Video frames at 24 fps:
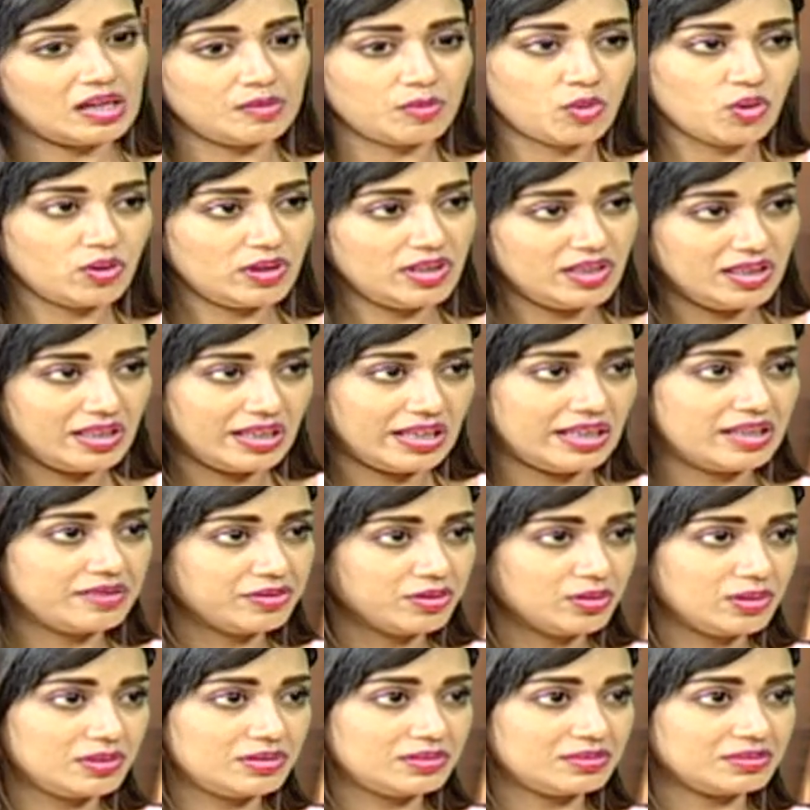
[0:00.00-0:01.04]
I'm only
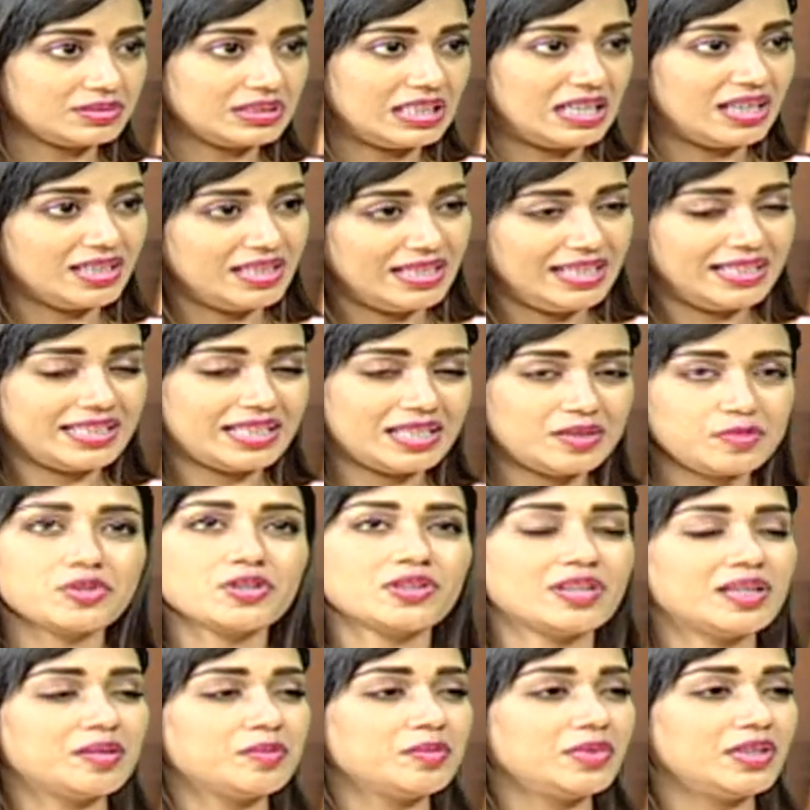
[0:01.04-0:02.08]
grateful. Anni times
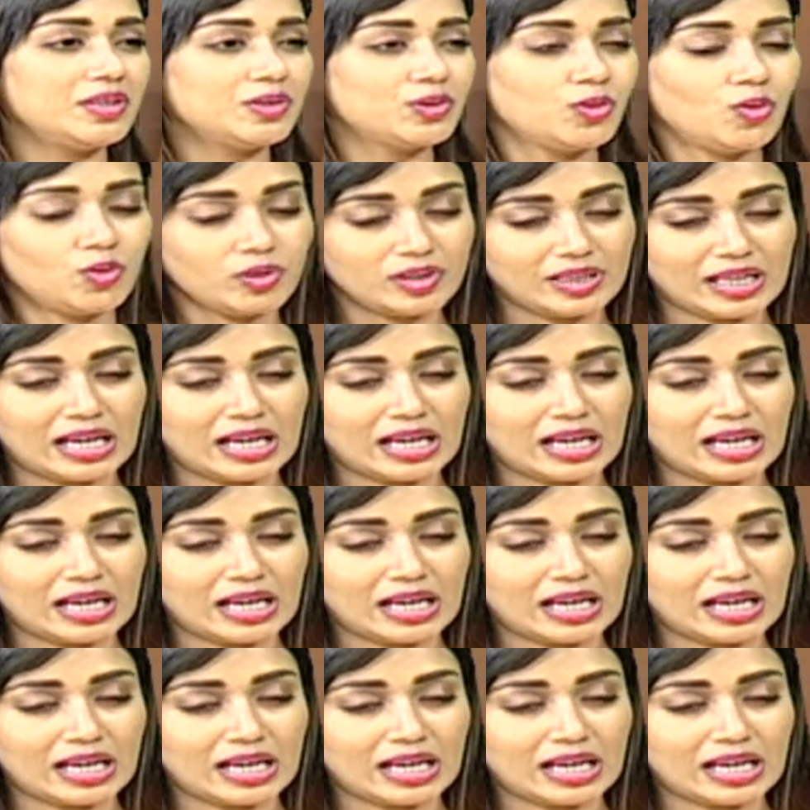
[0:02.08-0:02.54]
lo I am like so